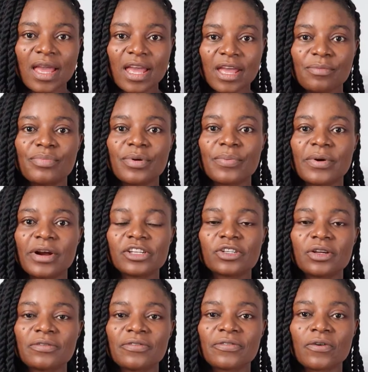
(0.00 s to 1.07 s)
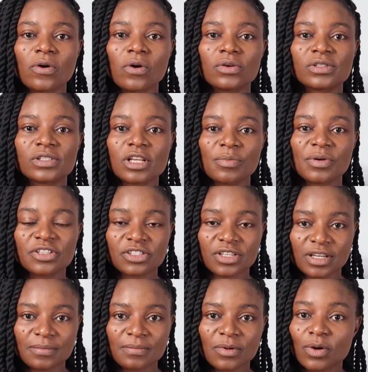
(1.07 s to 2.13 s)
In preparation for summer
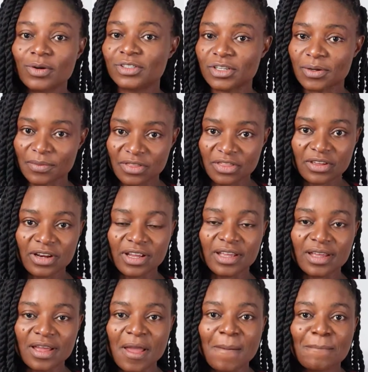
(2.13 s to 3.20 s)
term or term 3,